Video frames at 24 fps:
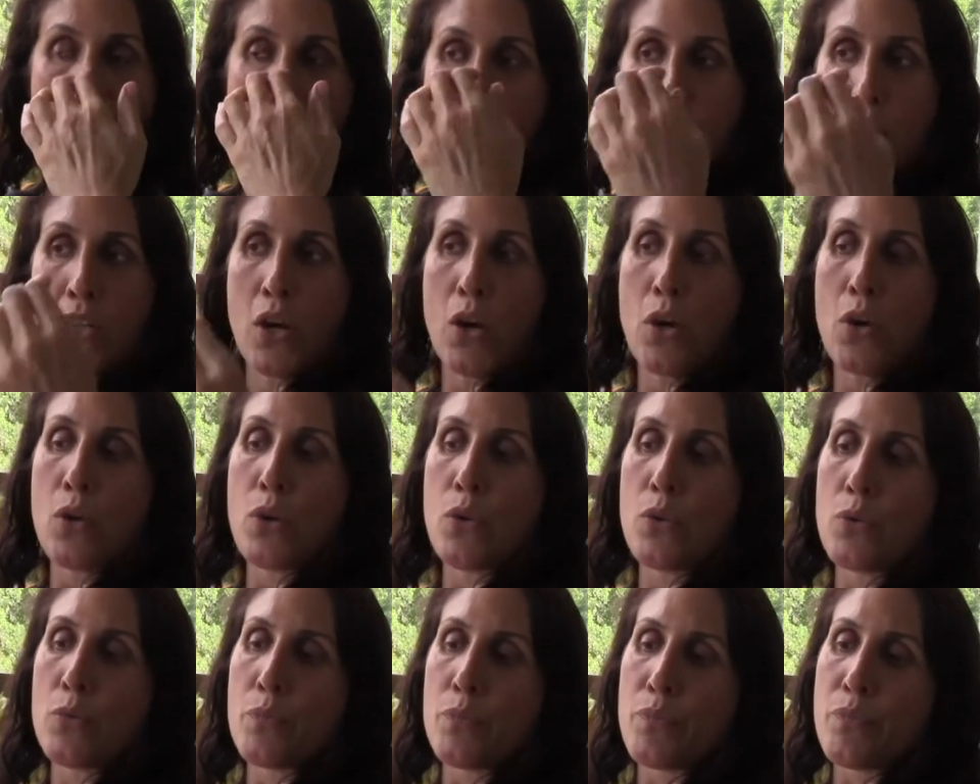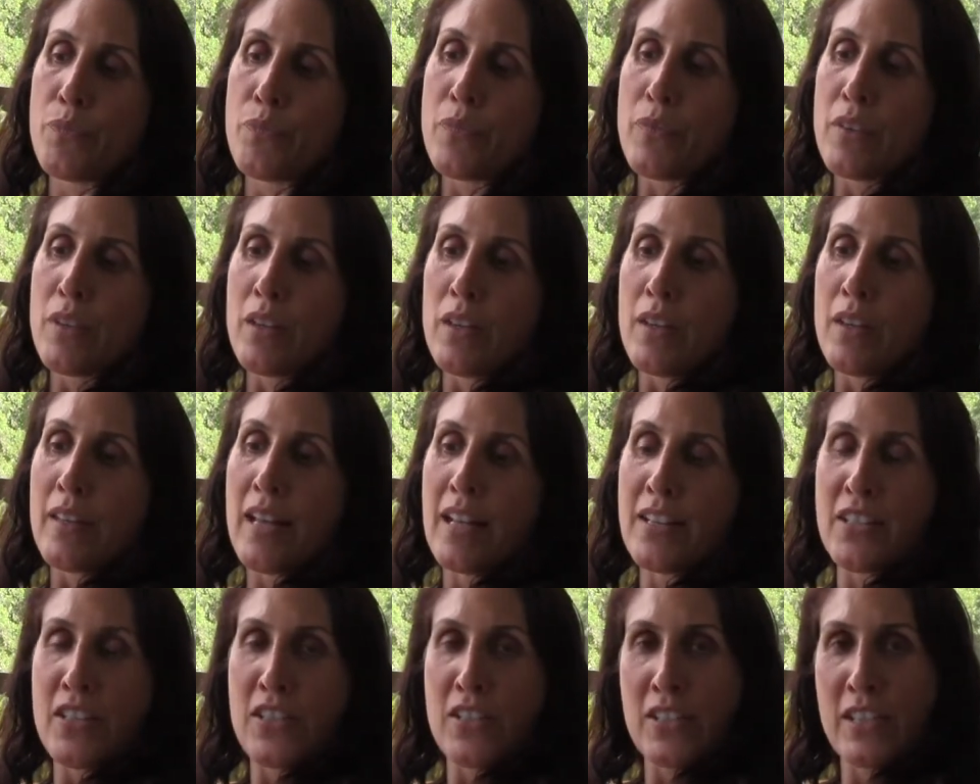So
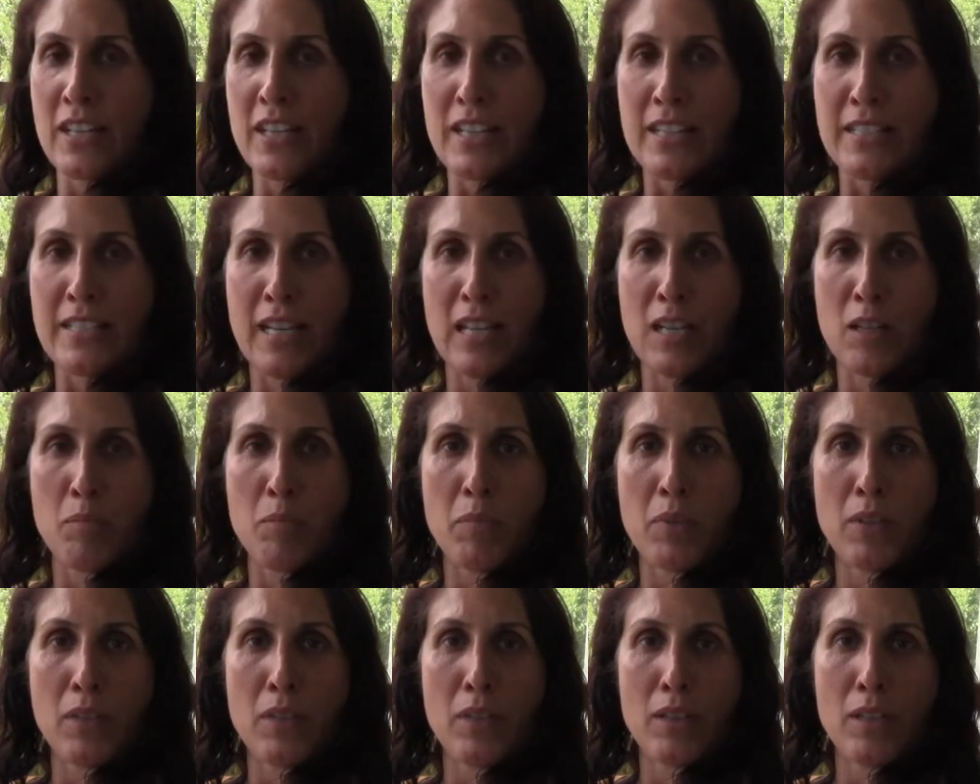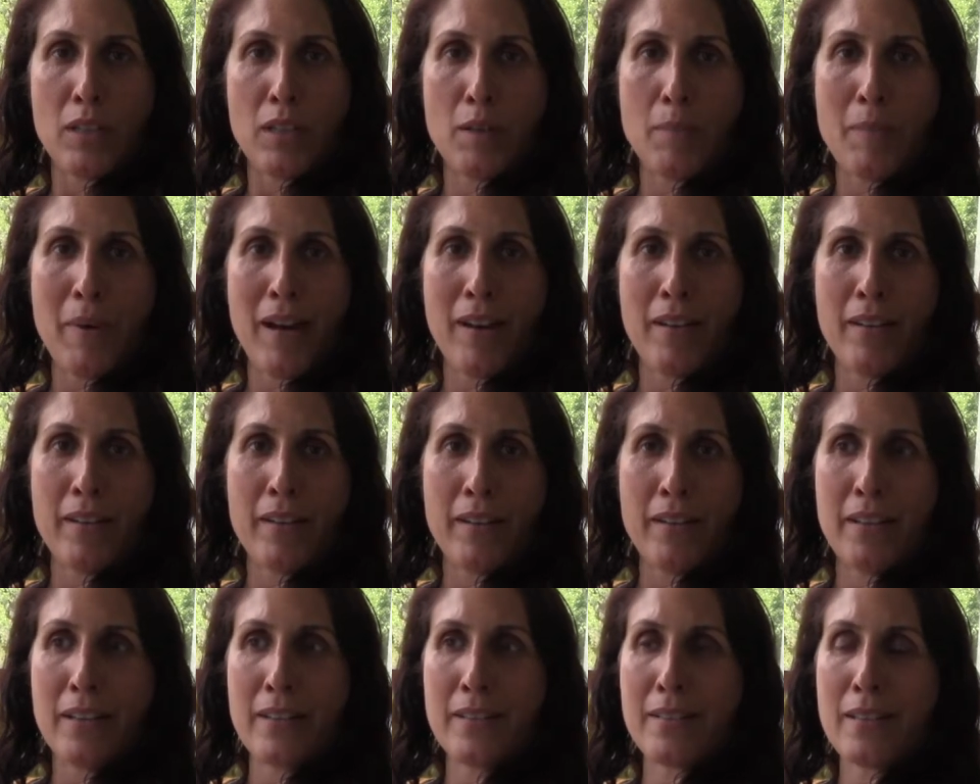that's just an example about
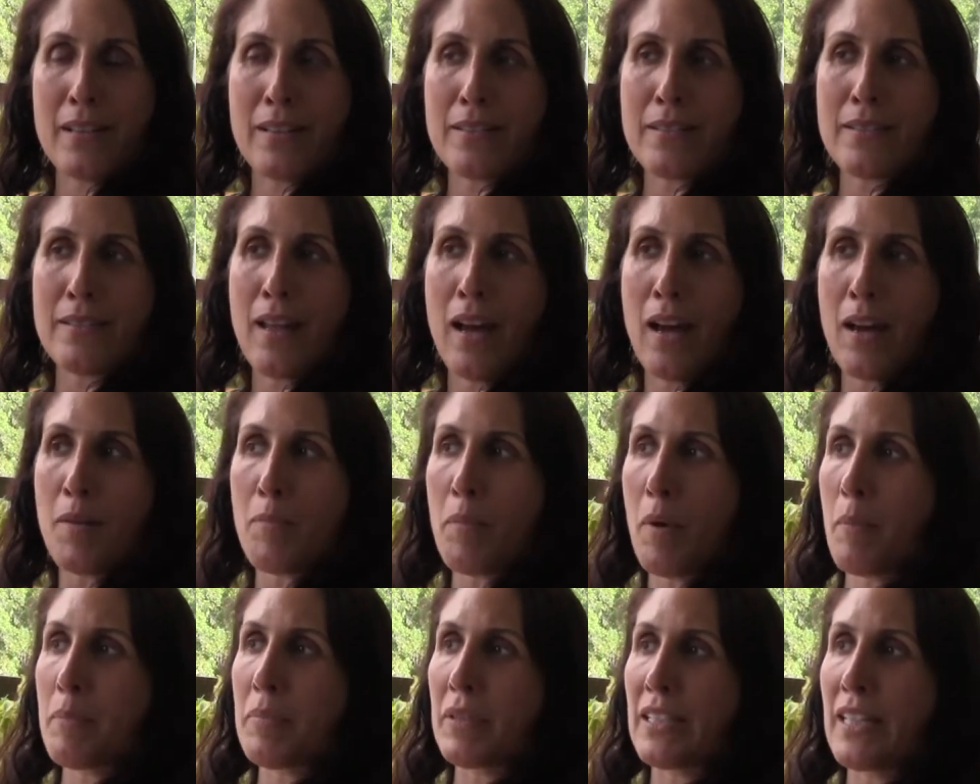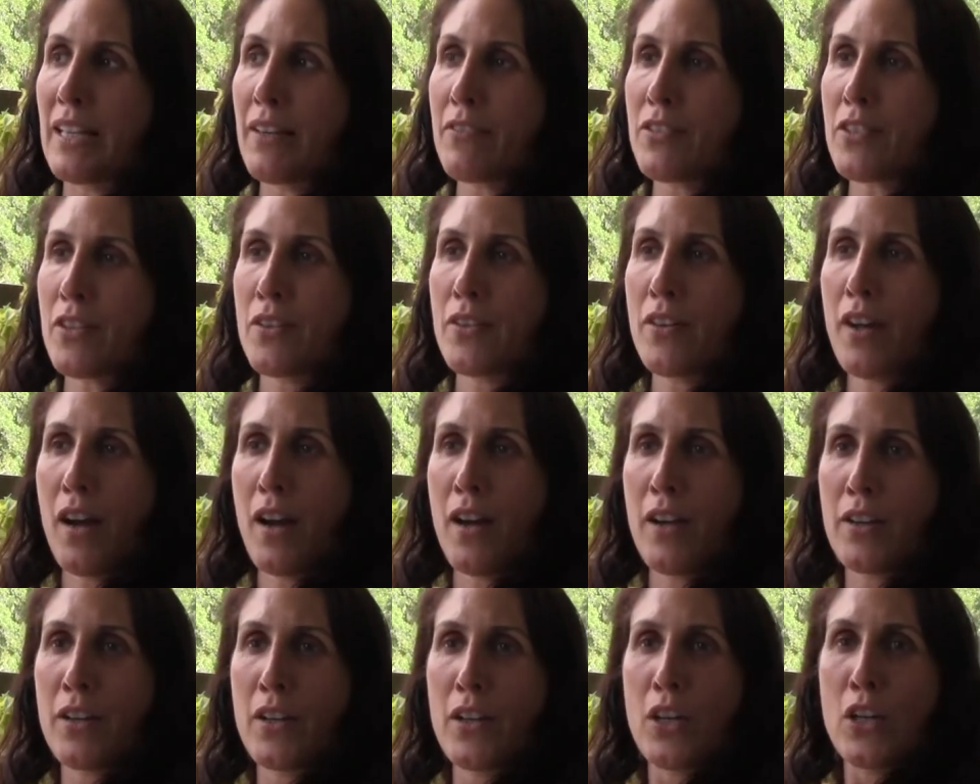it. It's not, beliefs are
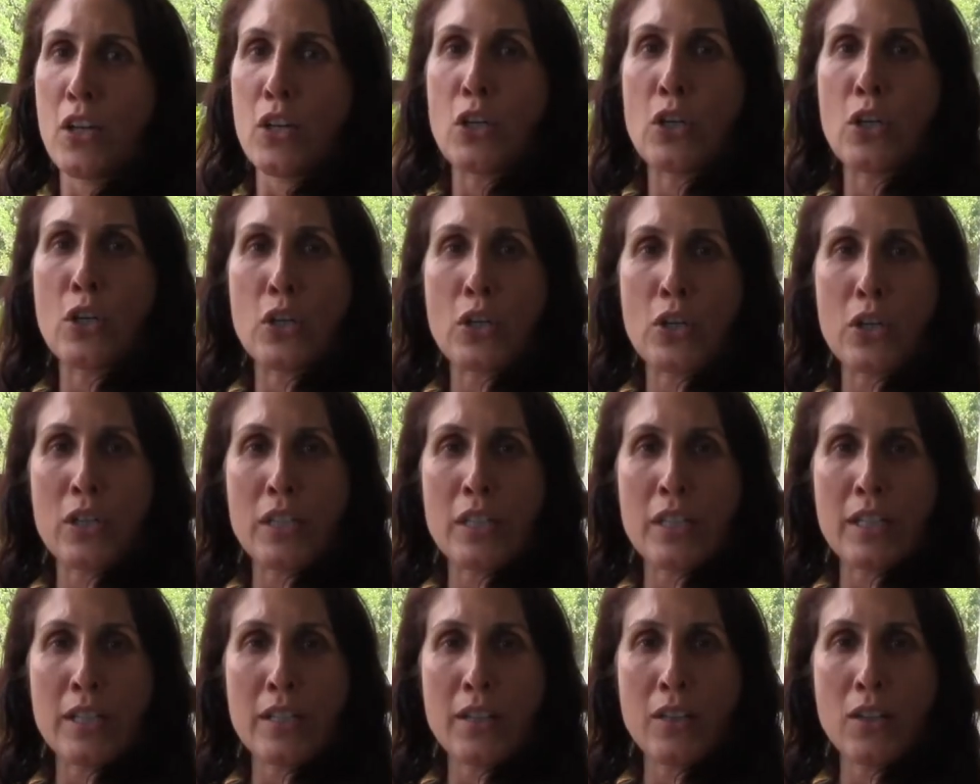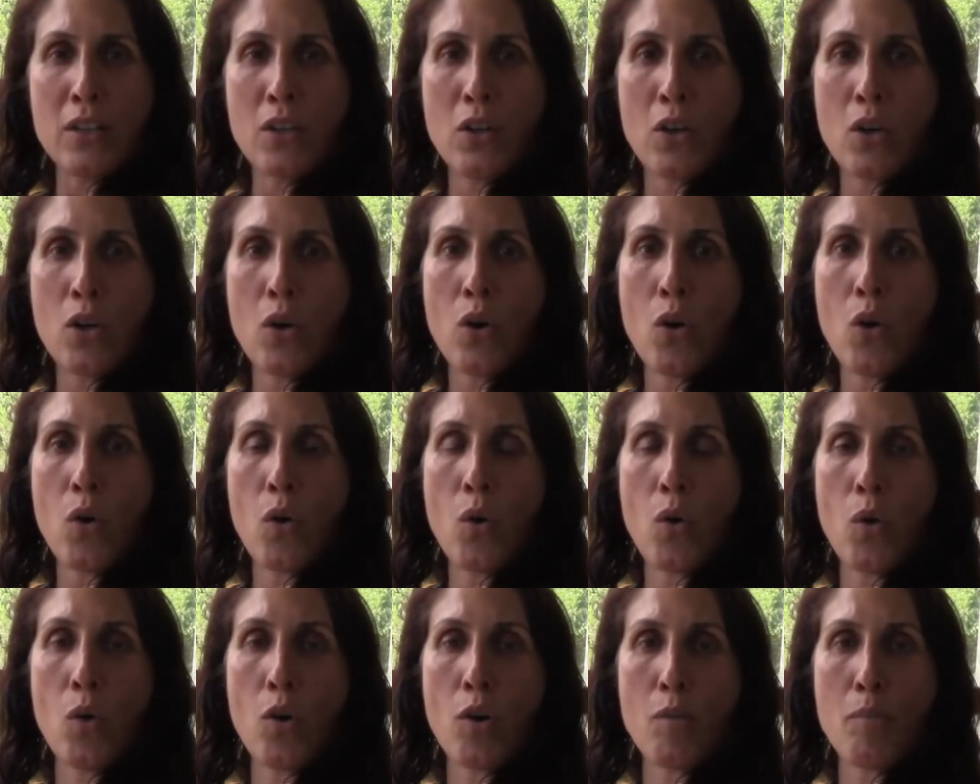not good
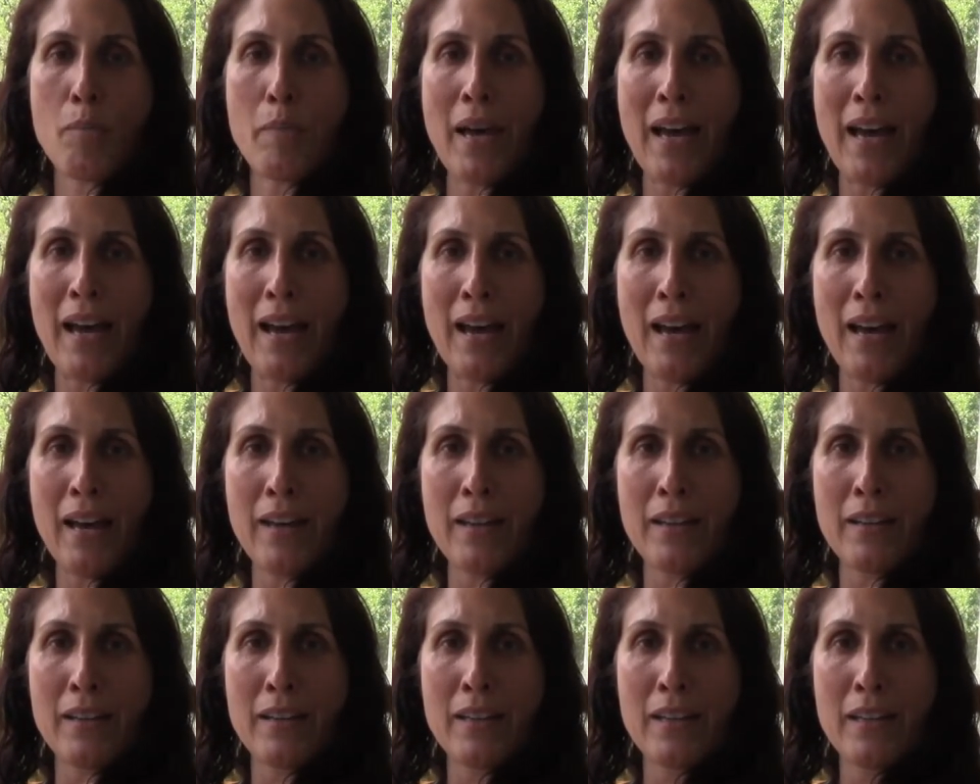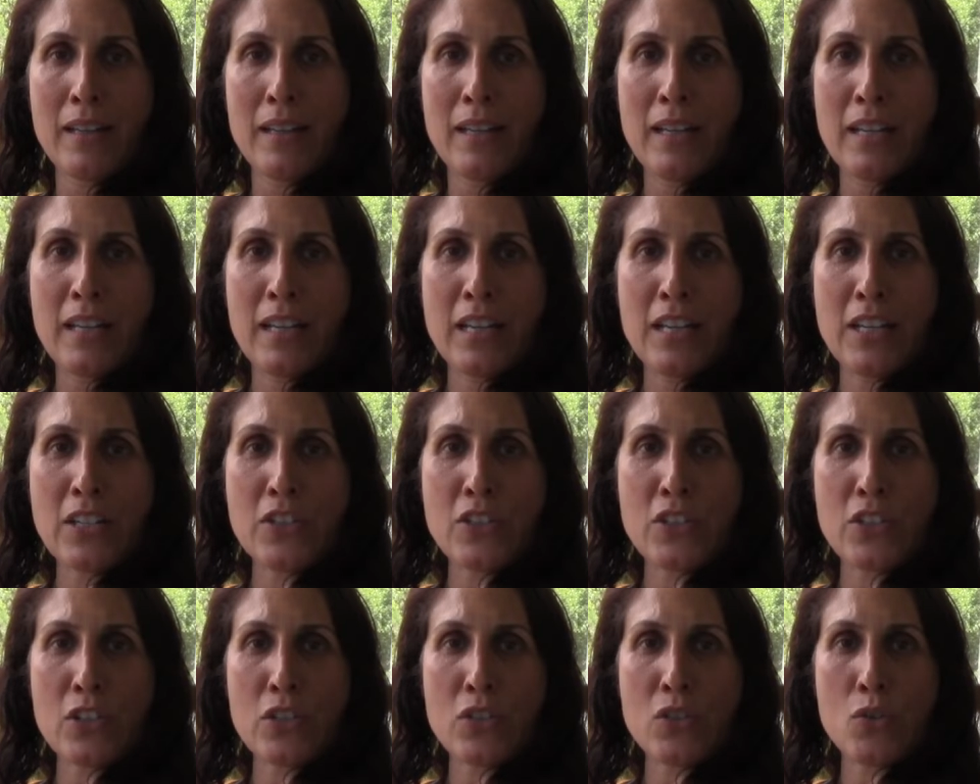or bad.
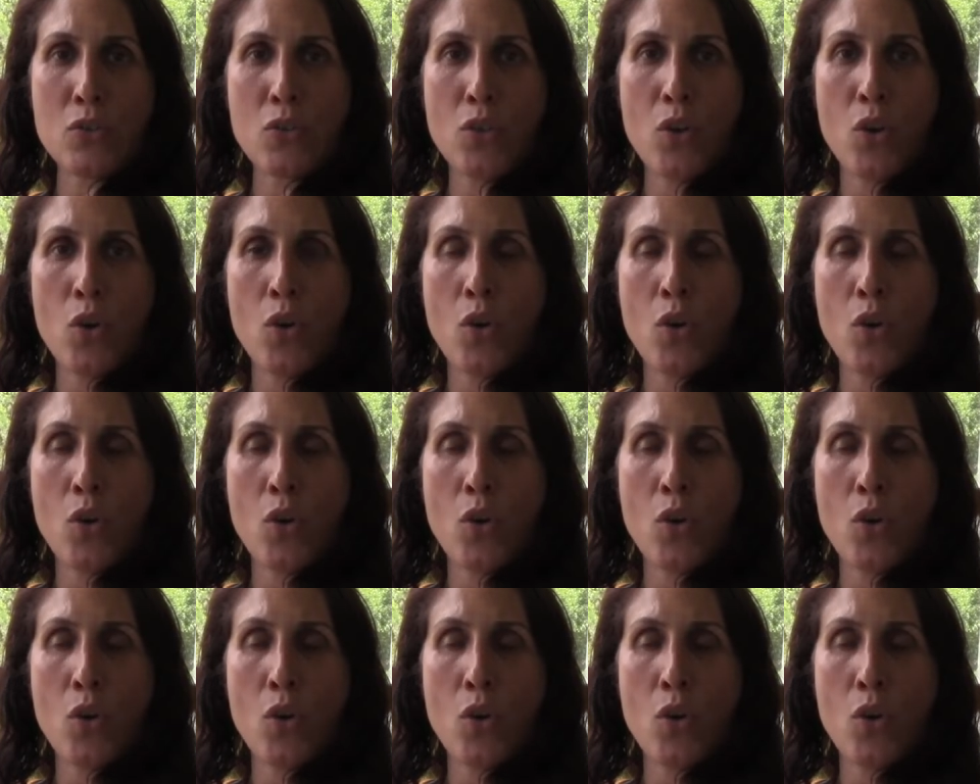It's just,